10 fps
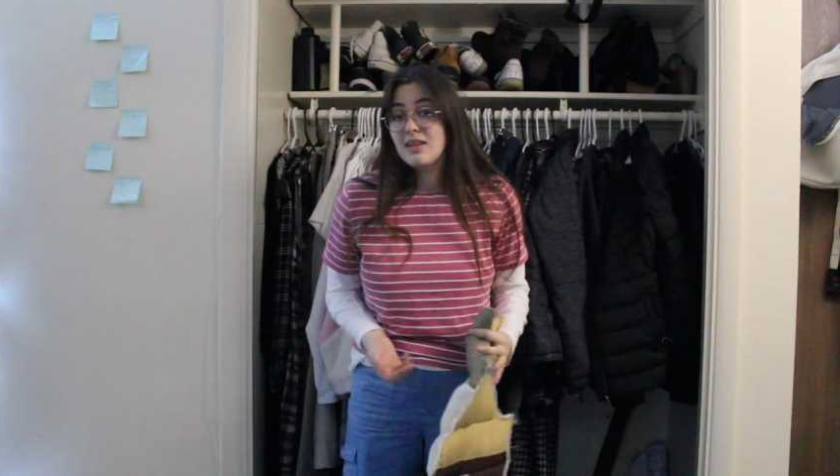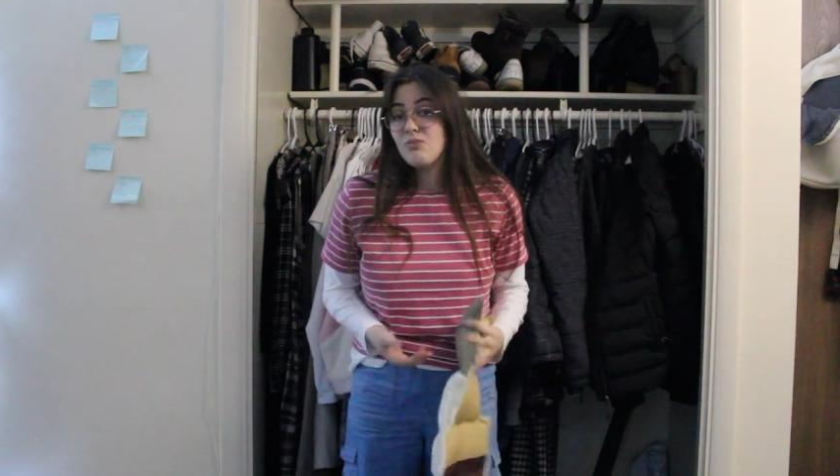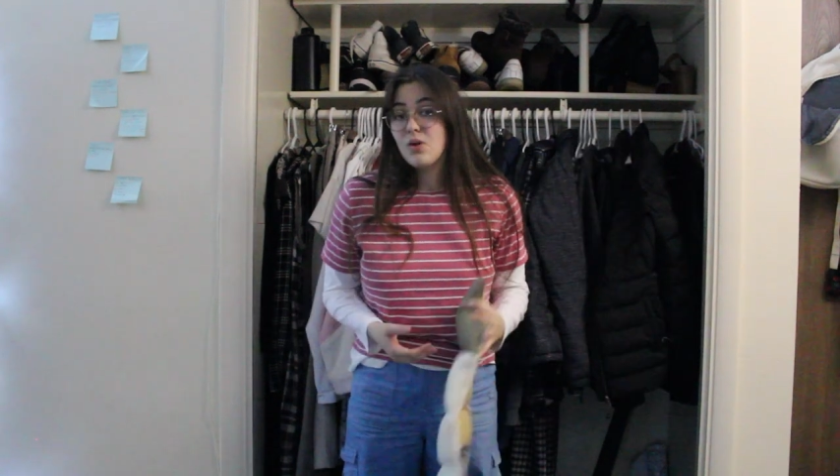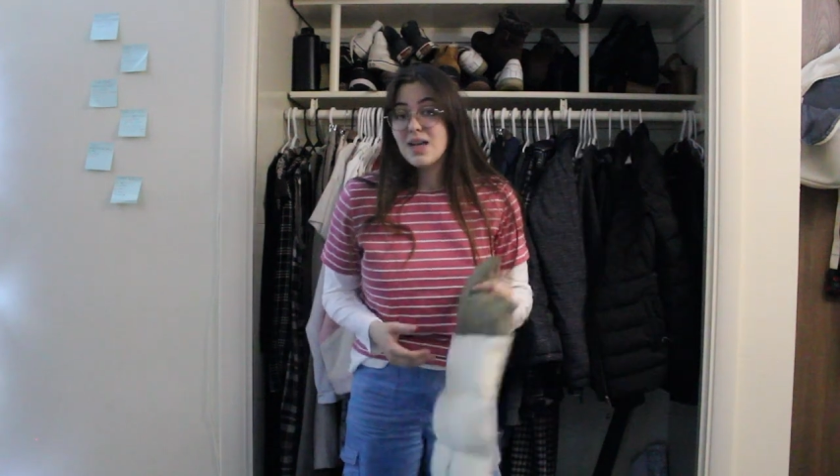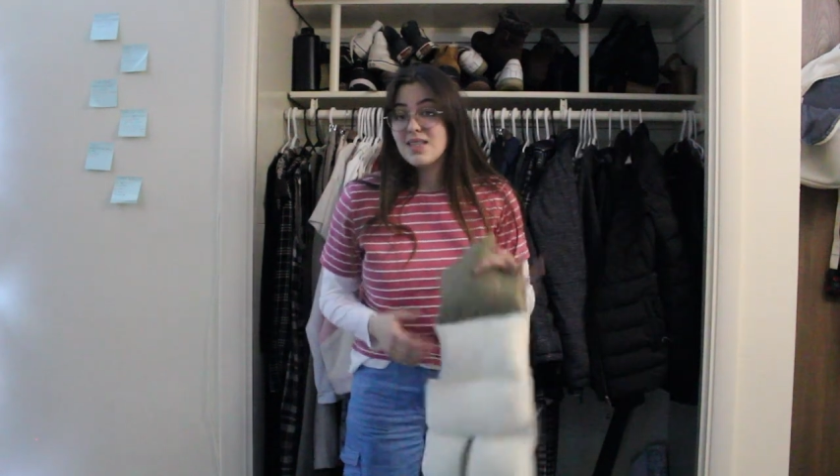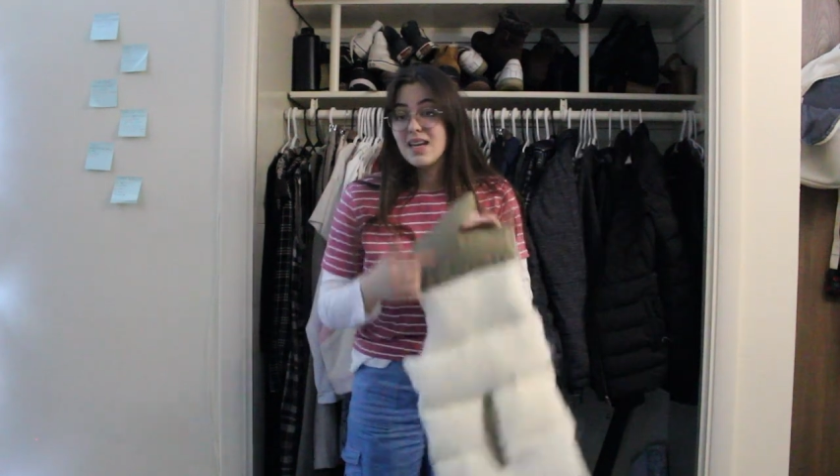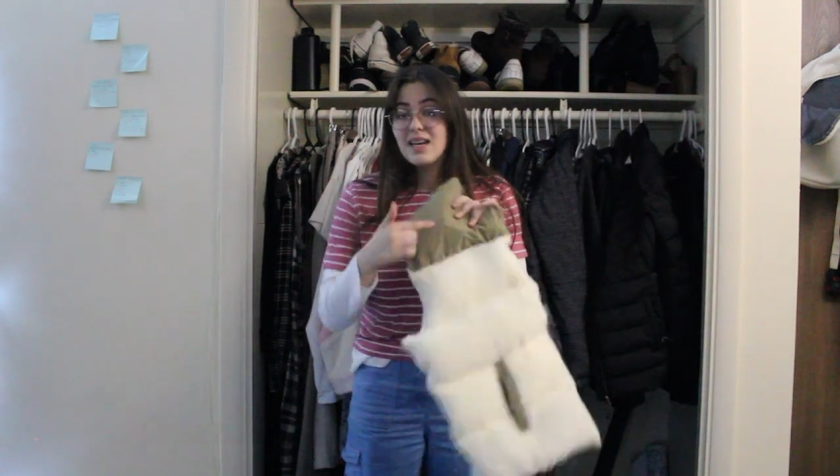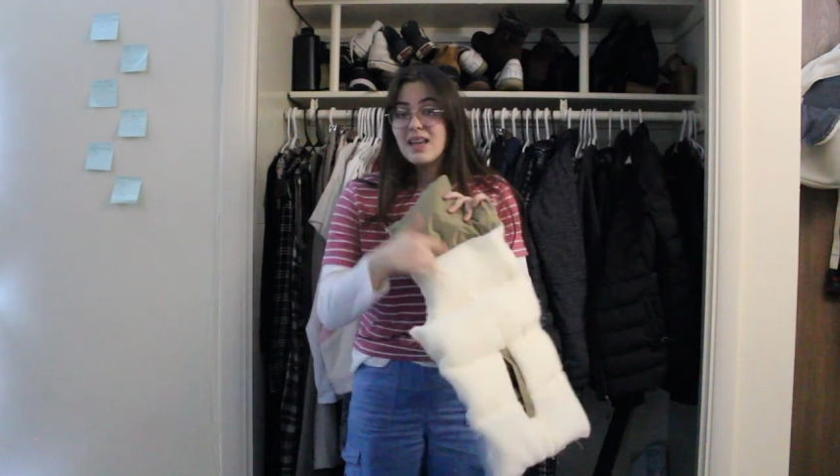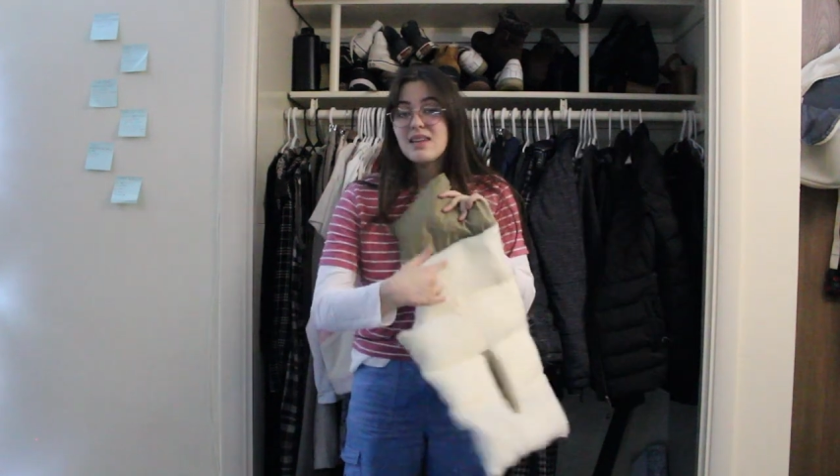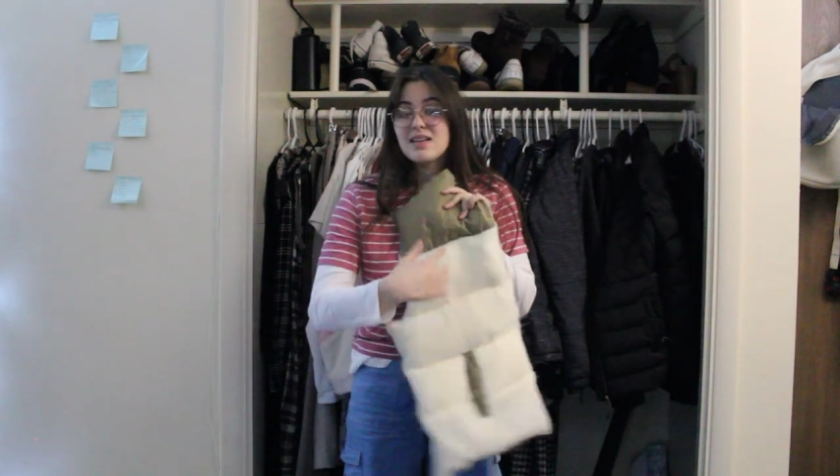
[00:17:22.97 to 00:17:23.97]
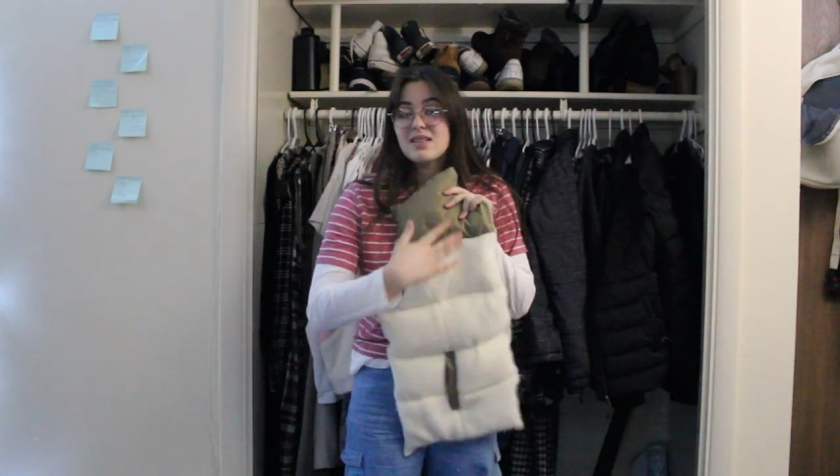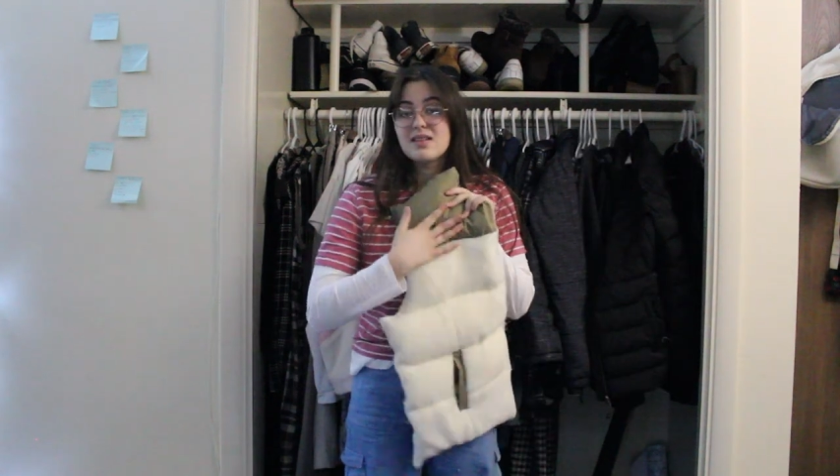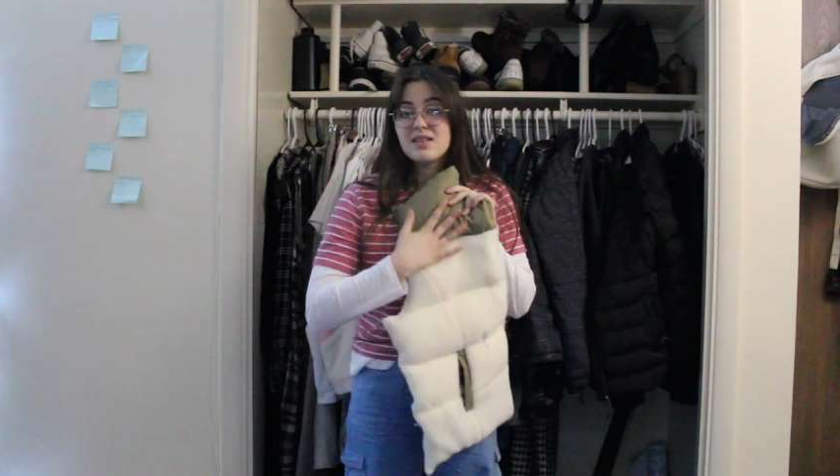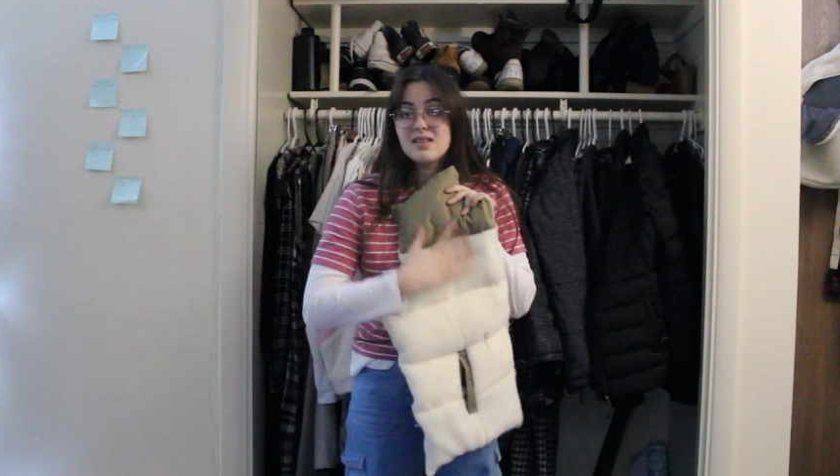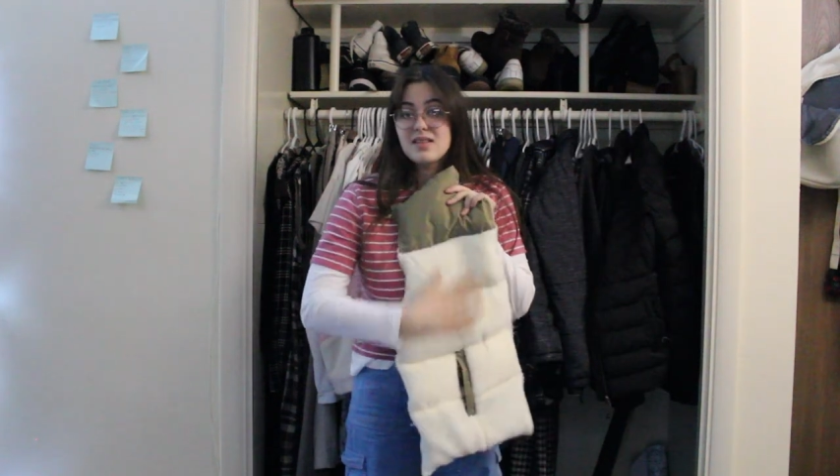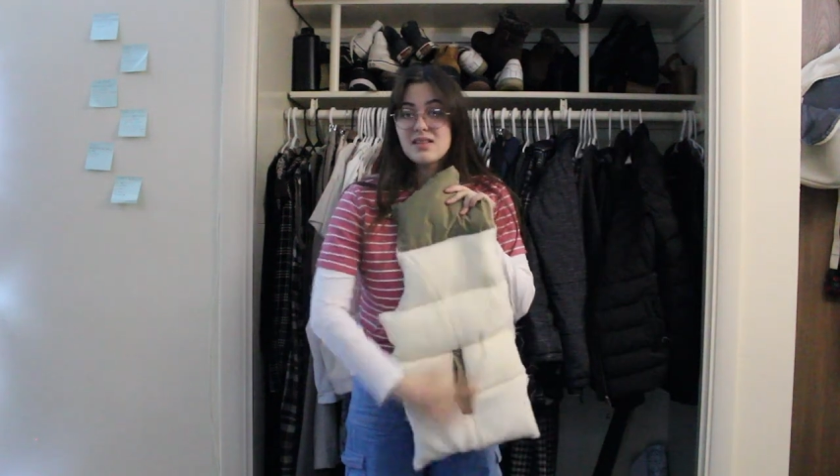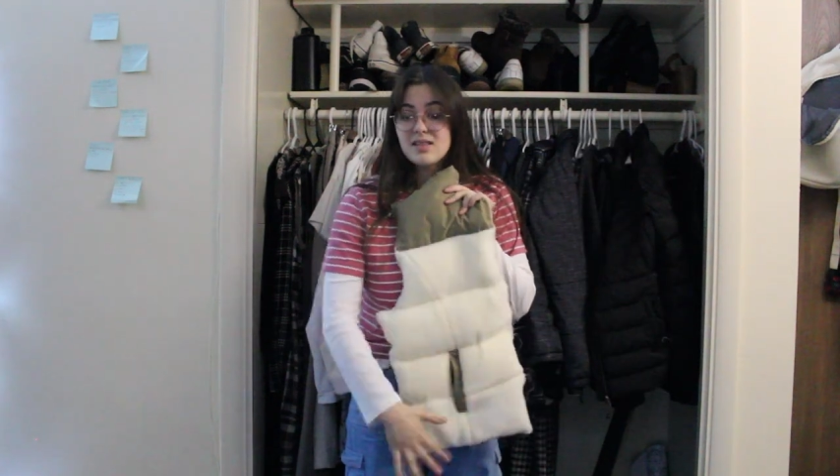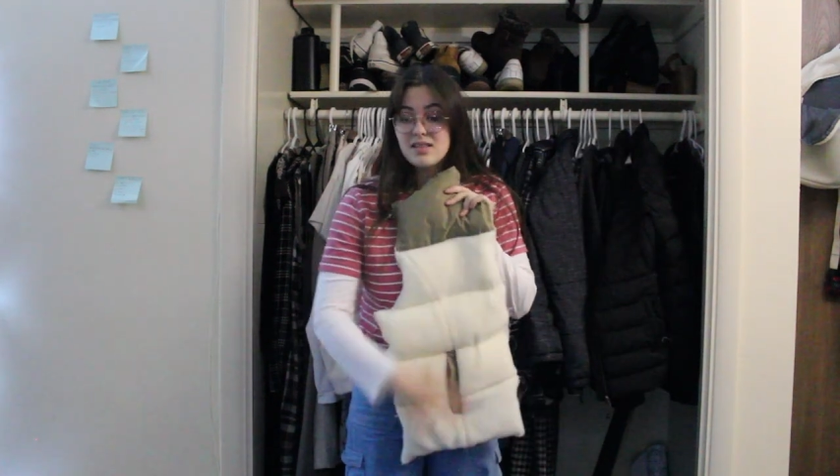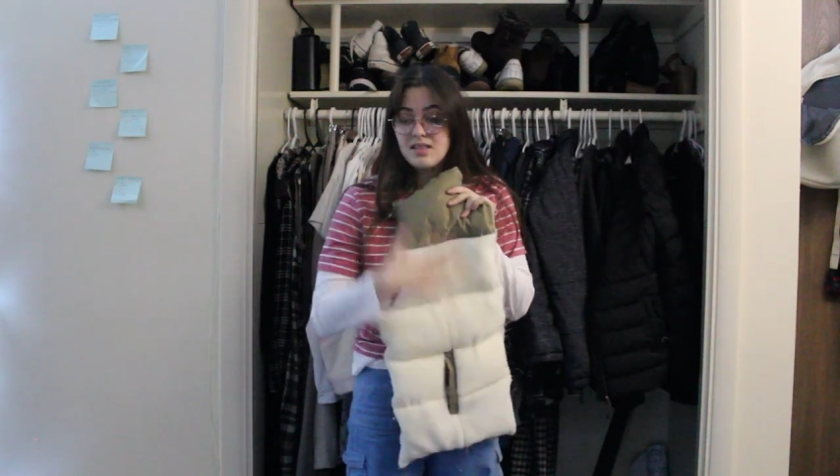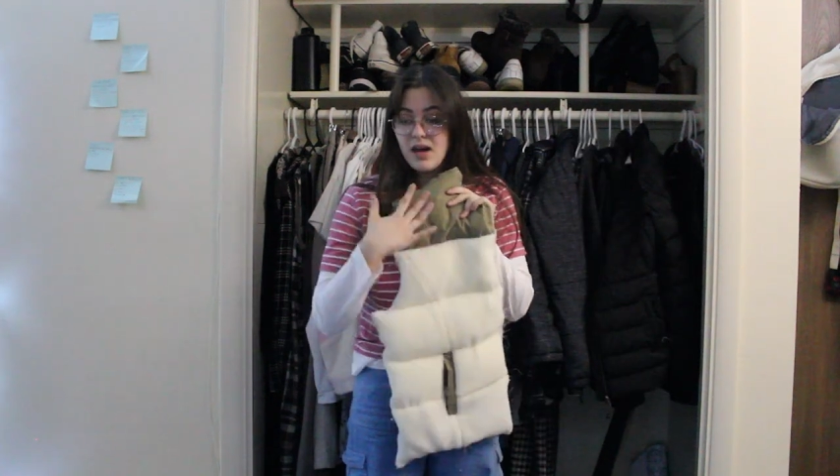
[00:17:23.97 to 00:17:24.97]
once I get this
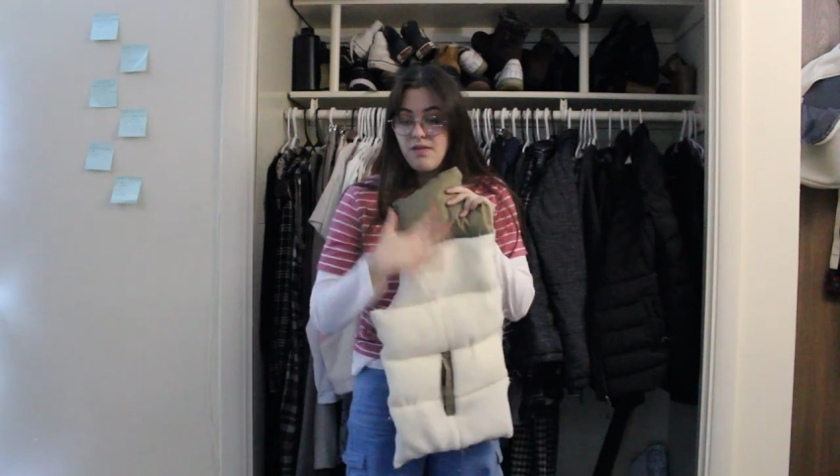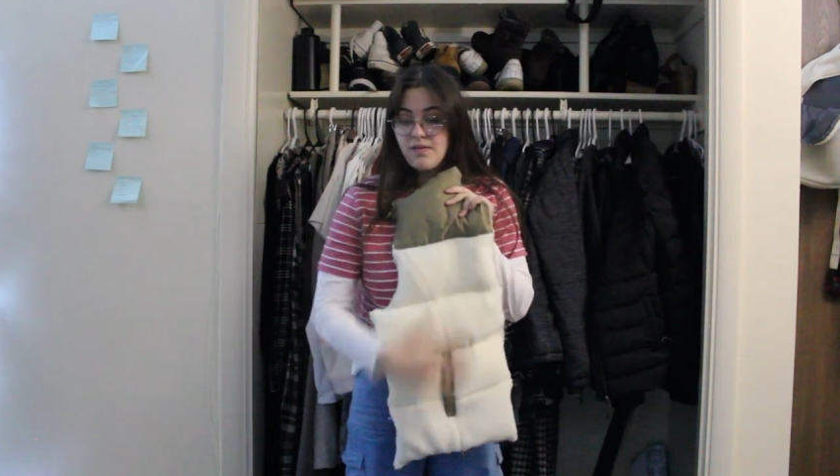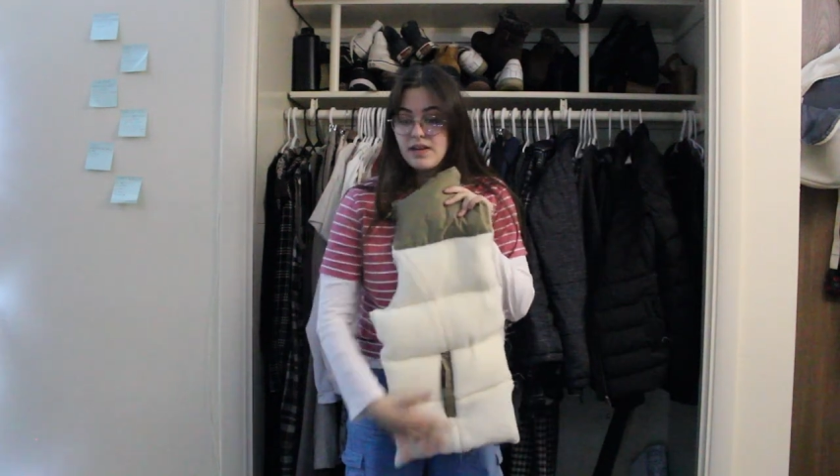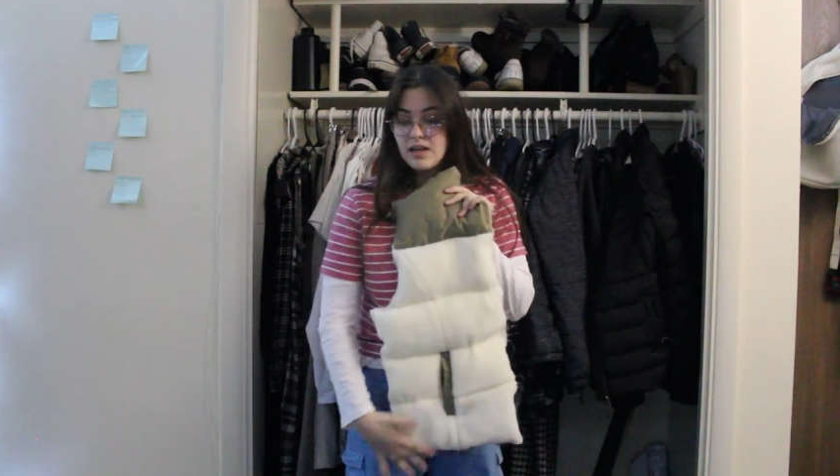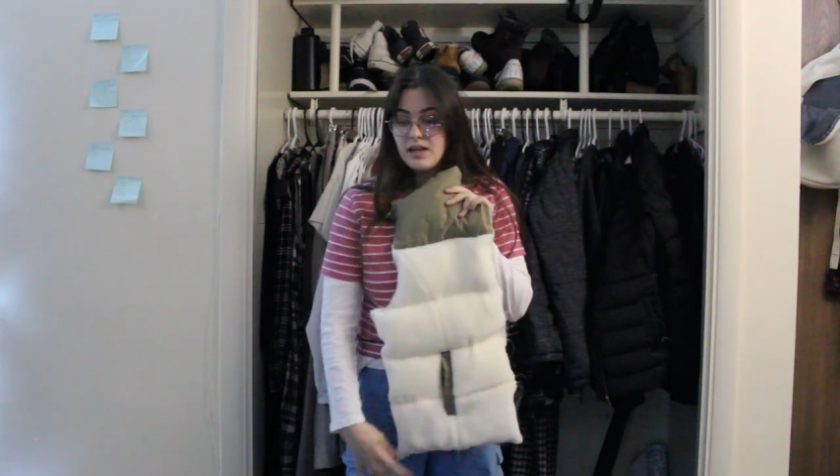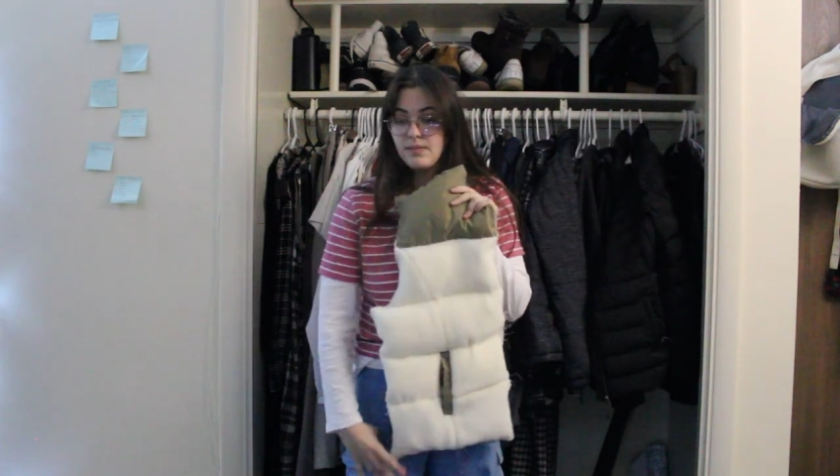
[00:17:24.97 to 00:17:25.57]
stuffed